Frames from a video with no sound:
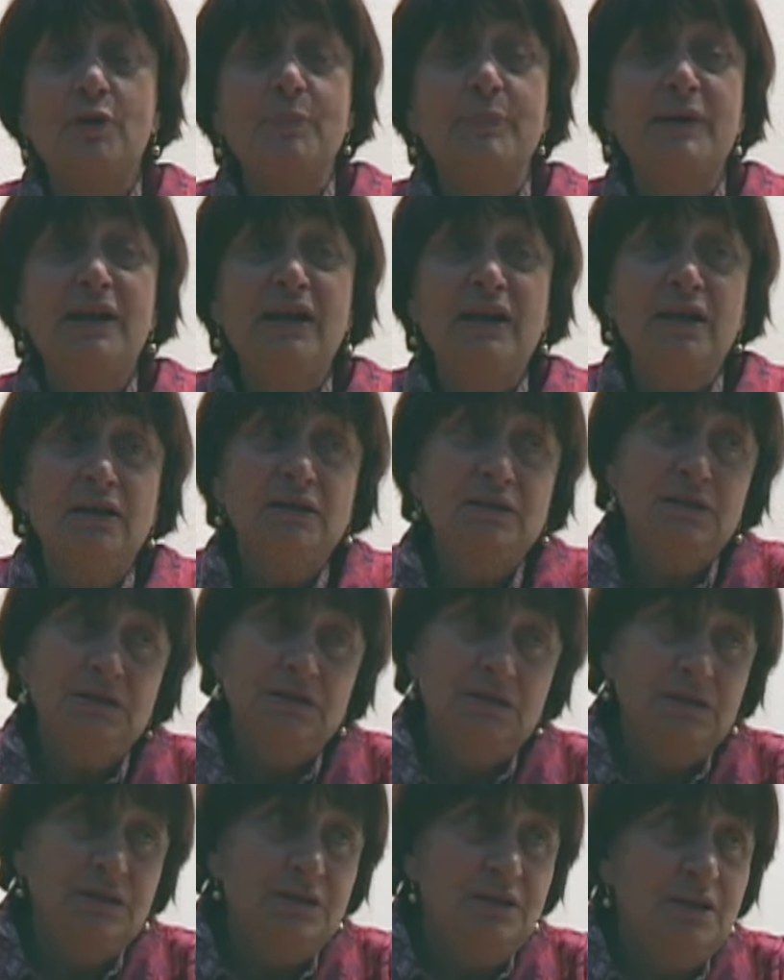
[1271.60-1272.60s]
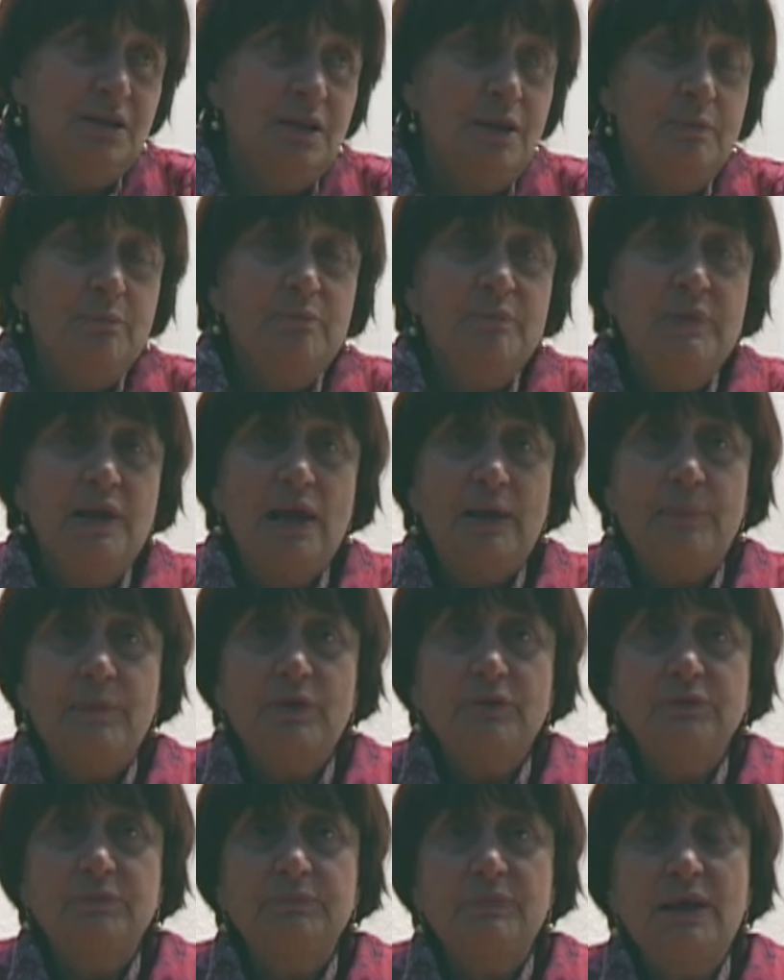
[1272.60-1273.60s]
Robert, yeah,
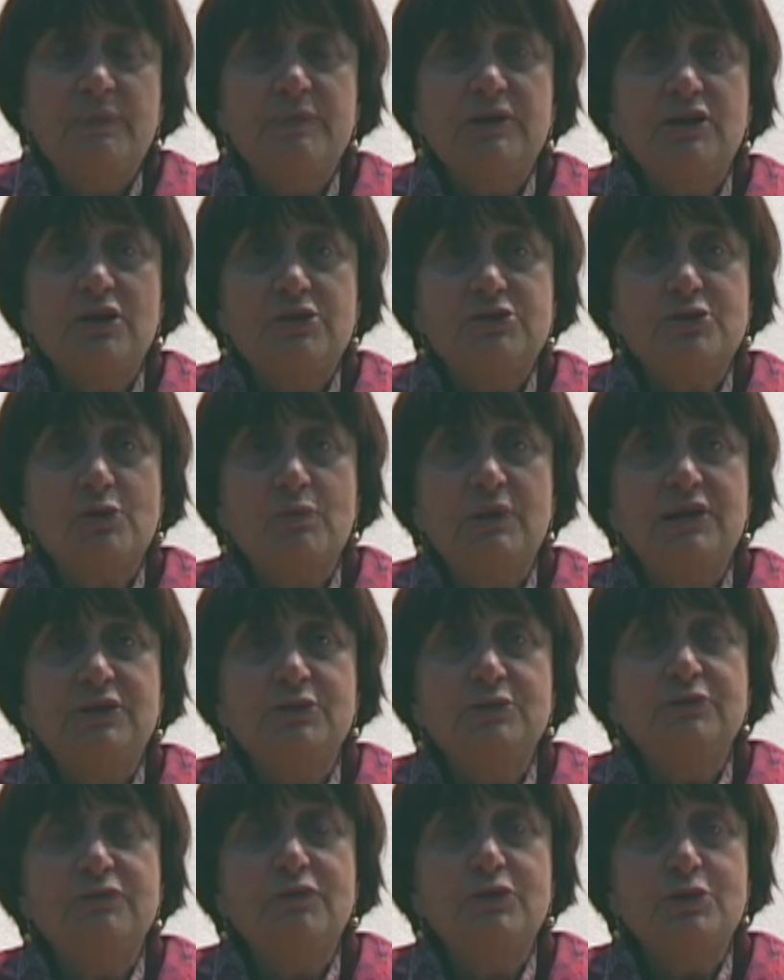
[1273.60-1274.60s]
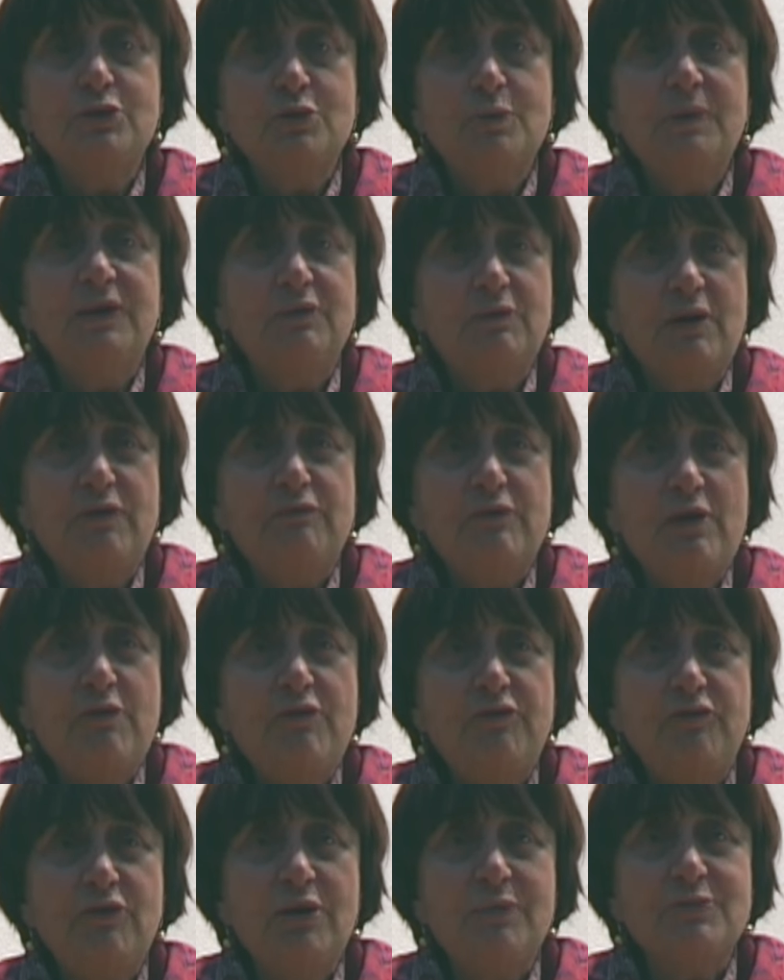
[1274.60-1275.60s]
but maybe not so well known for you, but they were
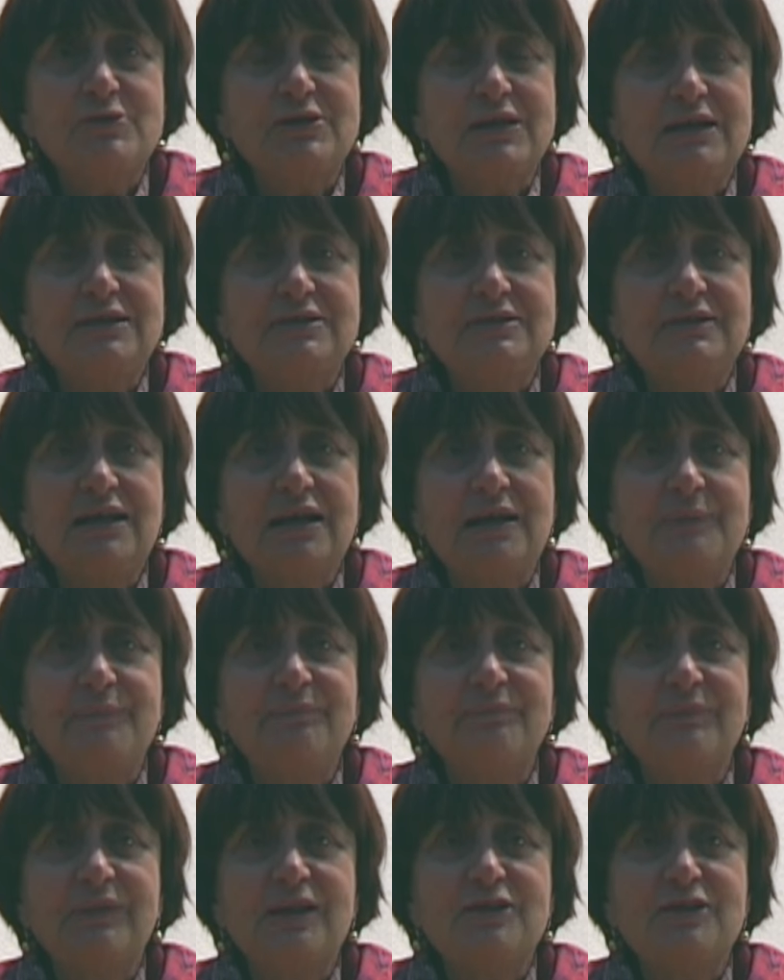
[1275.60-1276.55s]
very famous at the time.